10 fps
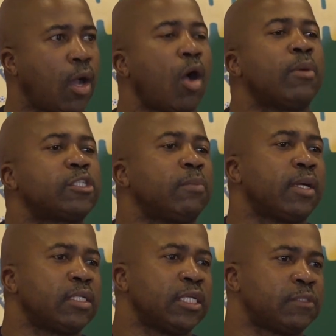how much
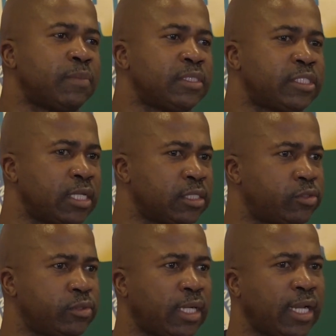money has been sent
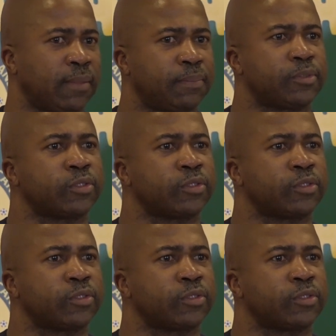to the club.